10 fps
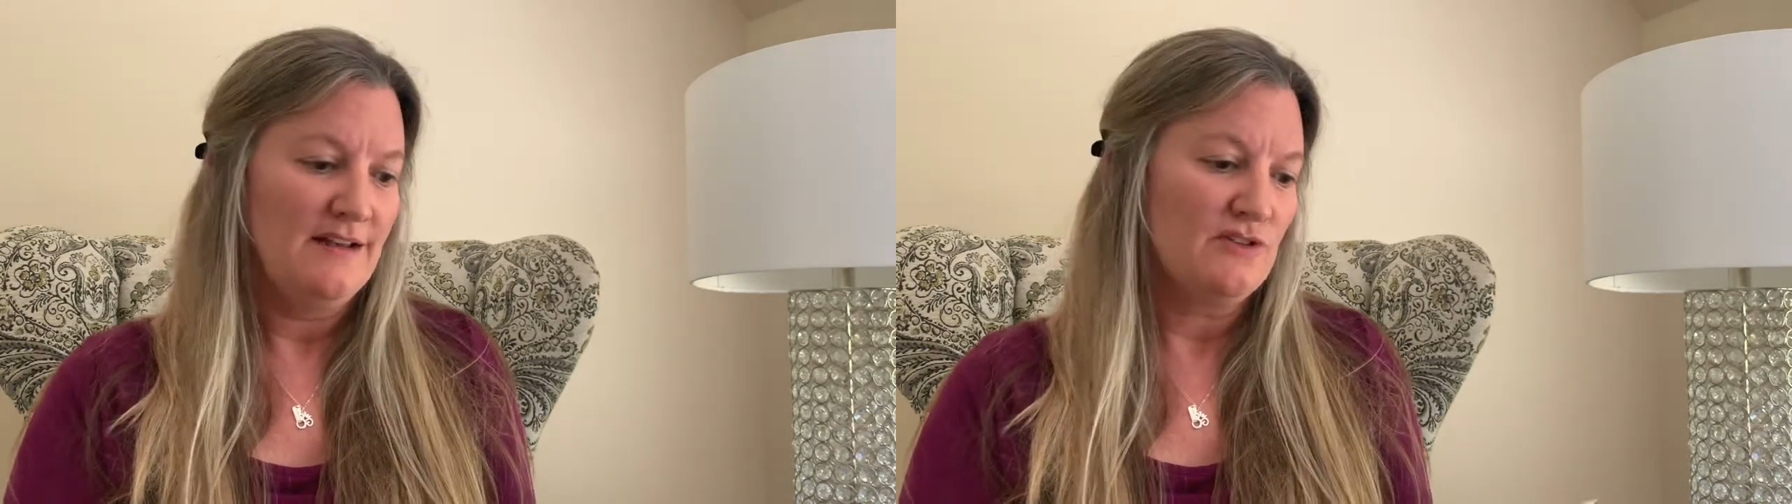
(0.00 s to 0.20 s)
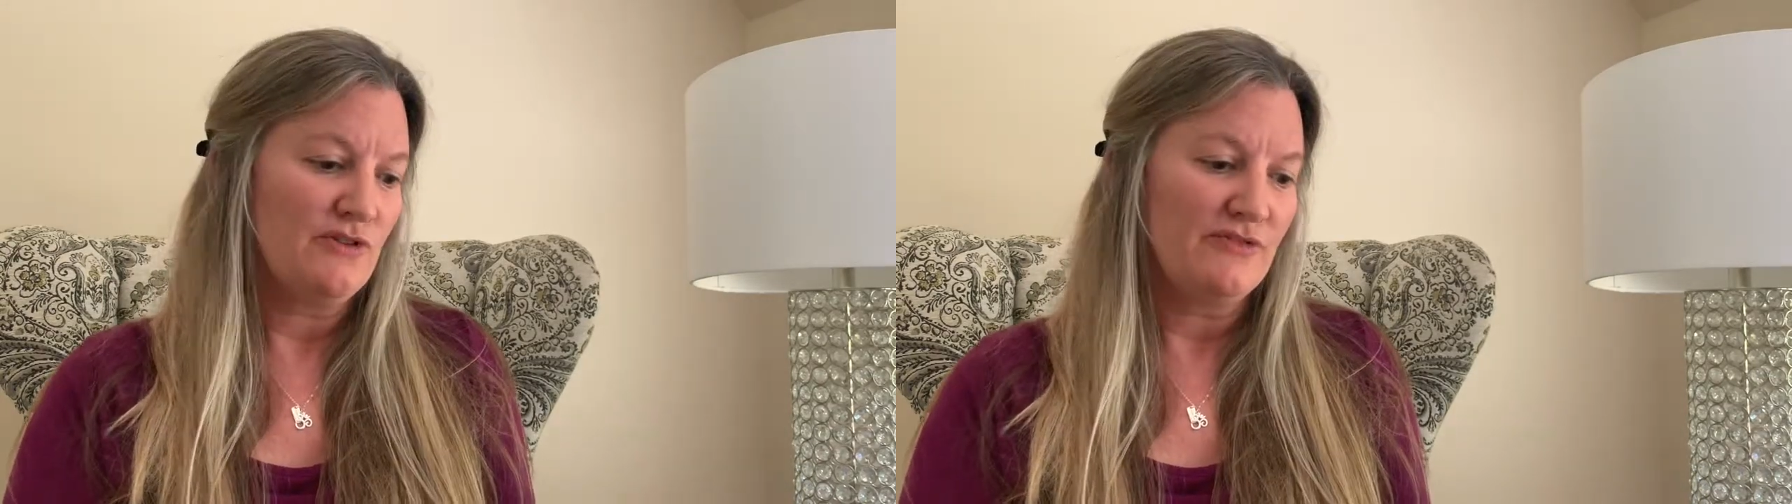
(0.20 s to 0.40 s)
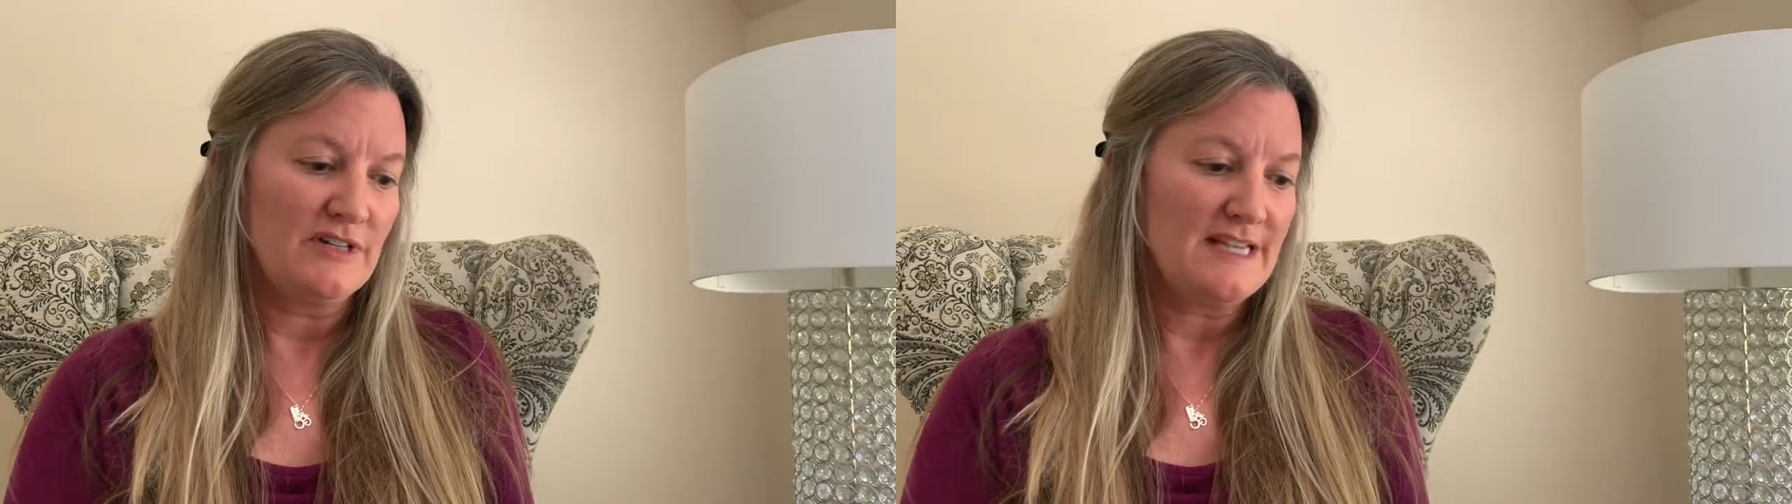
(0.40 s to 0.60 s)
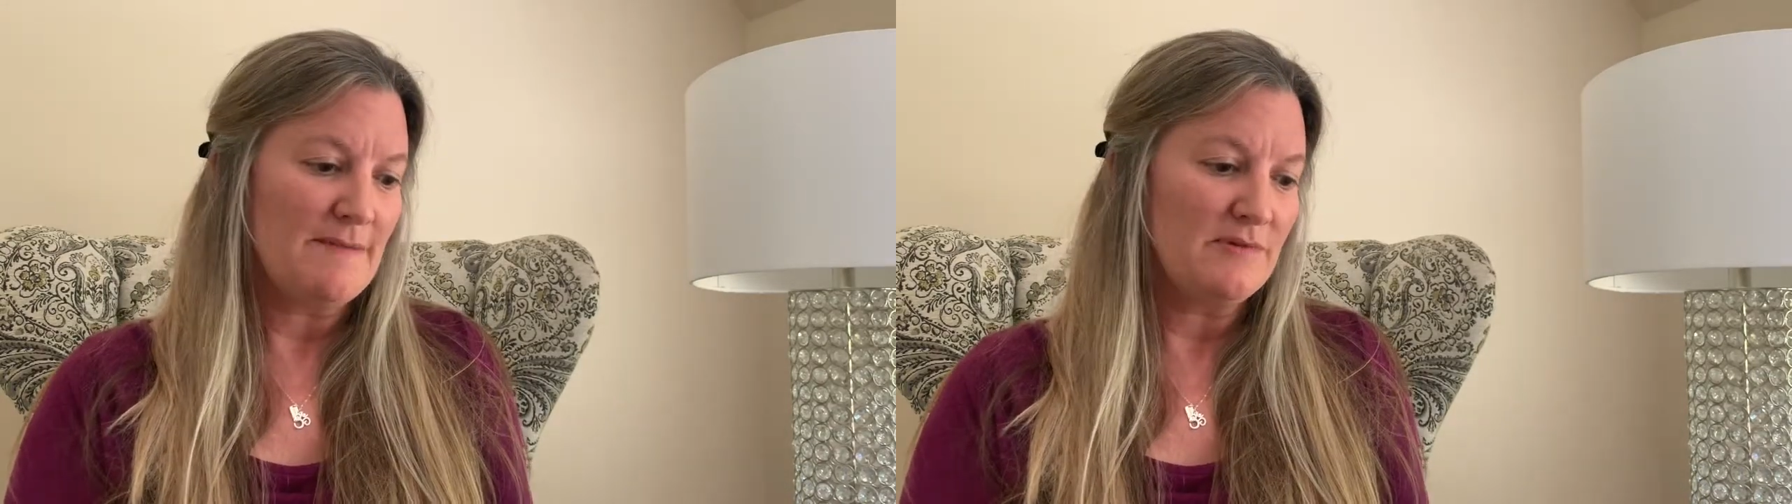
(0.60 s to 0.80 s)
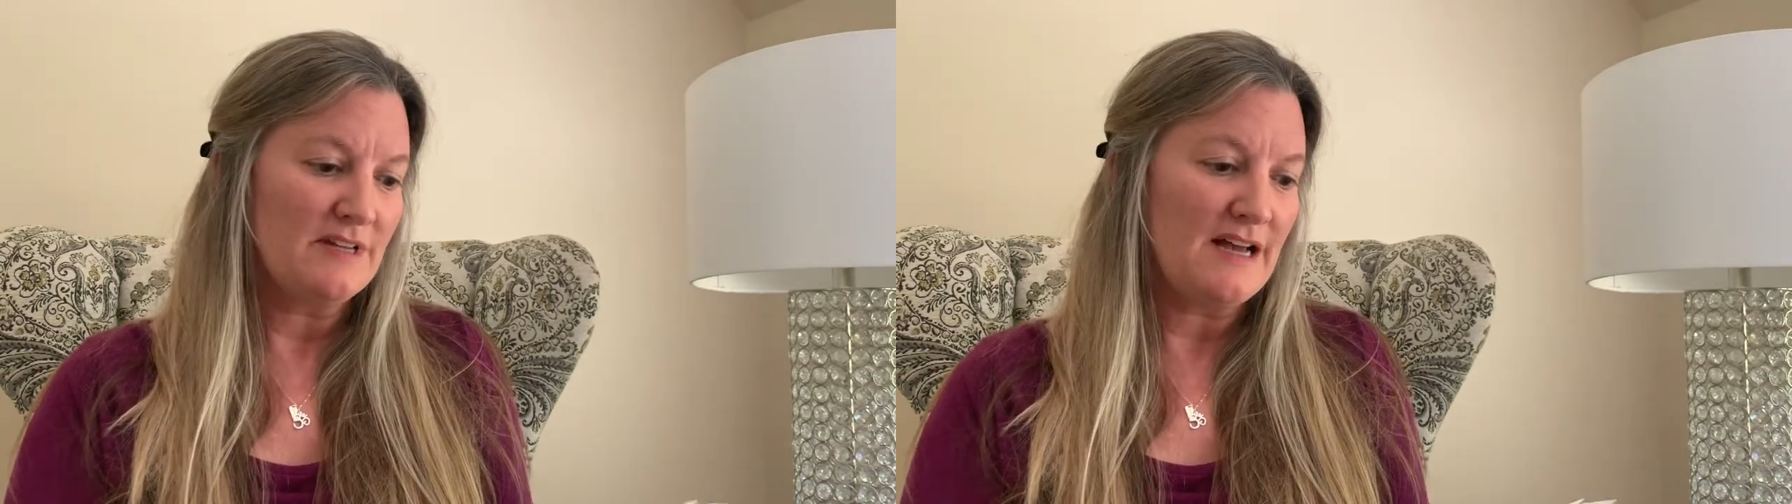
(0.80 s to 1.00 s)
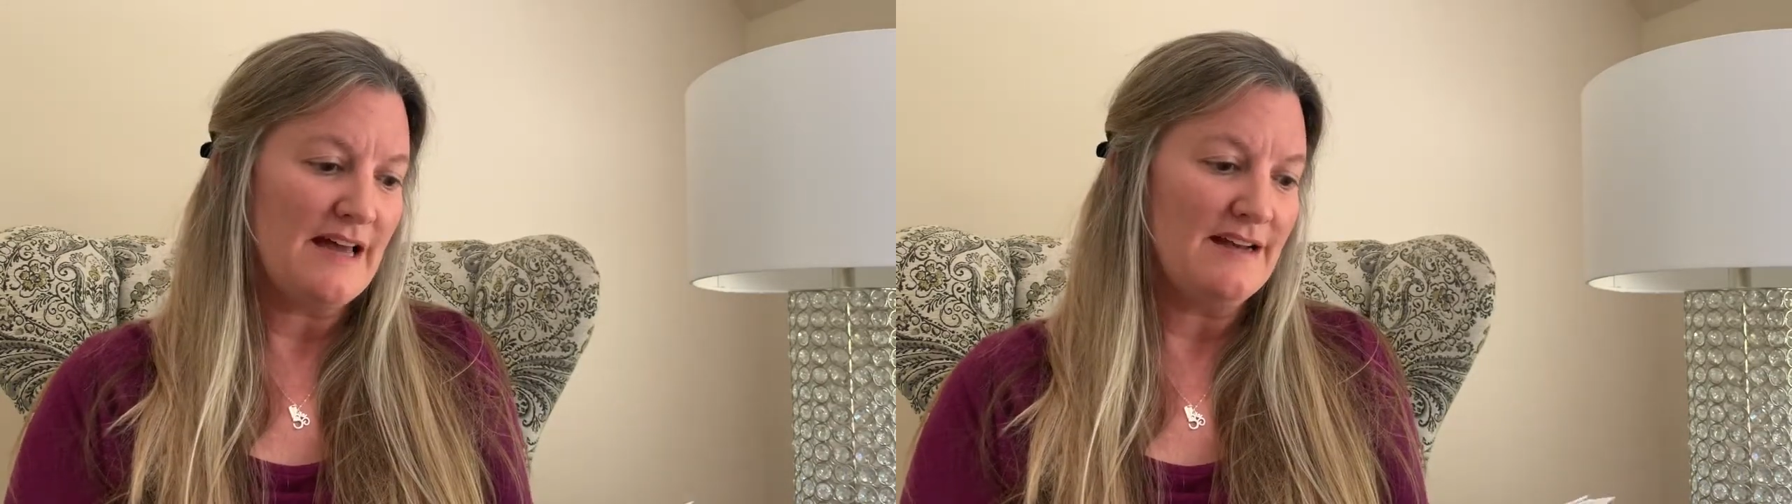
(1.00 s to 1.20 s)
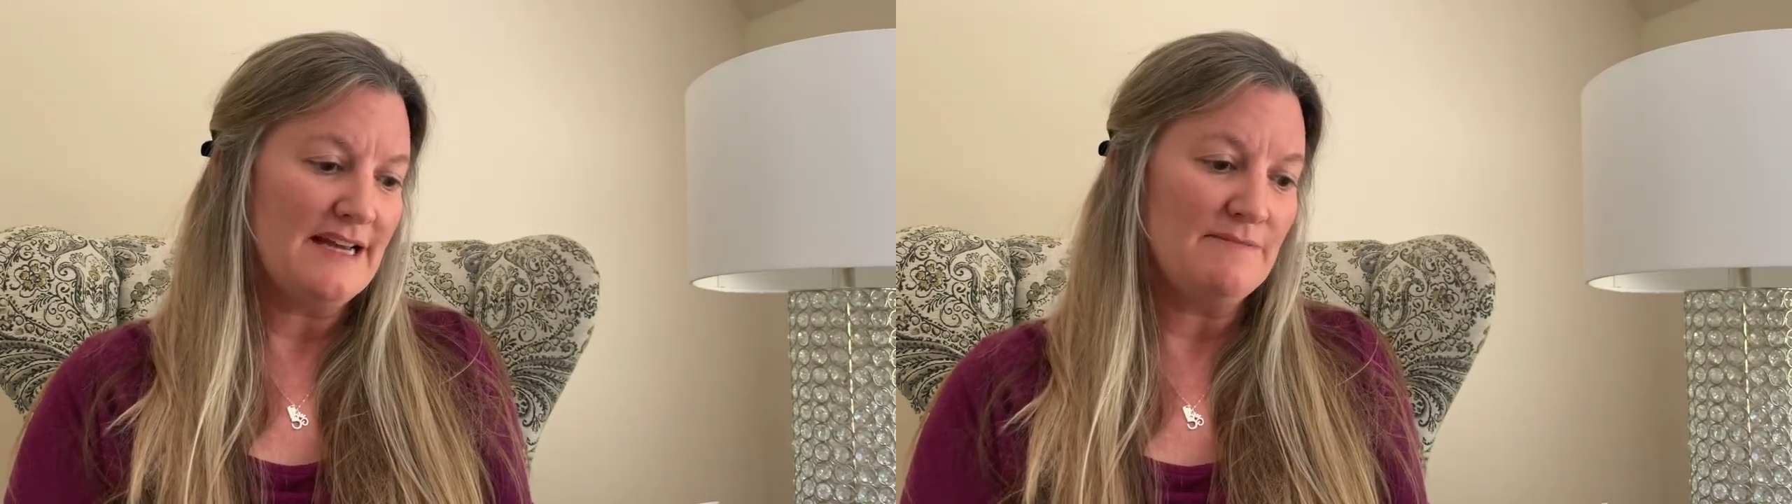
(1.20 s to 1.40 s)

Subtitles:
So for example, the guided